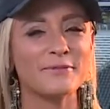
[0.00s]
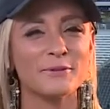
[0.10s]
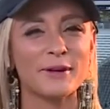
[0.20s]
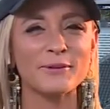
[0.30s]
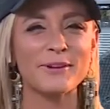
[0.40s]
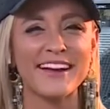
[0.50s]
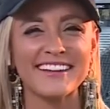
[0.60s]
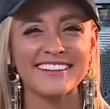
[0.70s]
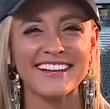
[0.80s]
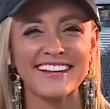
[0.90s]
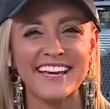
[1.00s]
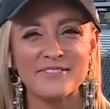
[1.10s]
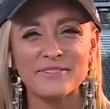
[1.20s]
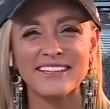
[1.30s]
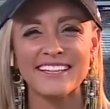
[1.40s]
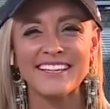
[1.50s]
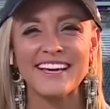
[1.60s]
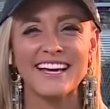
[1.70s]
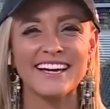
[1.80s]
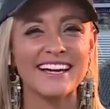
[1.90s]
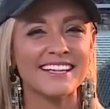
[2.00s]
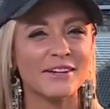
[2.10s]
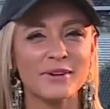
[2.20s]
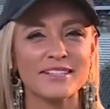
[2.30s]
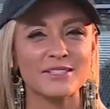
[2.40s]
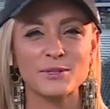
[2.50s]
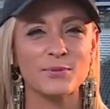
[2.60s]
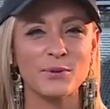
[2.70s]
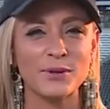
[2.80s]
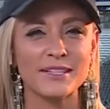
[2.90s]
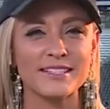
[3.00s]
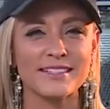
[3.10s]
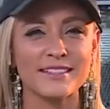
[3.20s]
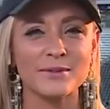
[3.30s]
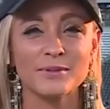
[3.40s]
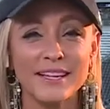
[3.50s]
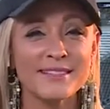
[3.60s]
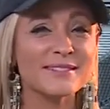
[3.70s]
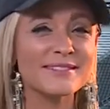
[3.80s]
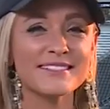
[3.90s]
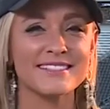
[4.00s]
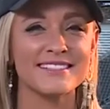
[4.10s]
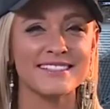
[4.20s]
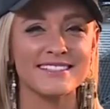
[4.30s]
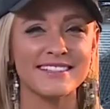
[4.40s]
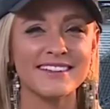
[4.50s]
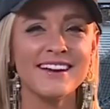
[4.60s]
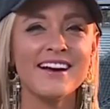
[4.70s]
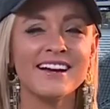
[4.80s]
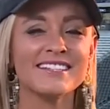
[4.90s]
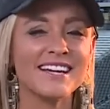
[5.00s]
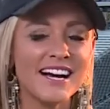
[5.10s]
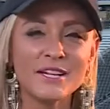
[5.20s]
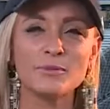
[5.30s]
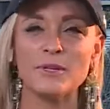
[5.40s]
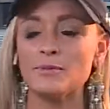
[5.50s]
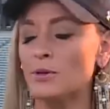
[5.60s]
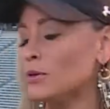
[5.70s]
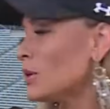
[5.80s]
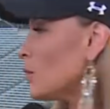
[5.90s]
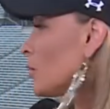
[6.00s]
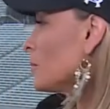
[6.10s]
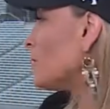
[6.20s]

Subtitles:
him for my cool hat that he gave me. And I can't wait to support the Blazers this season. A ton of people will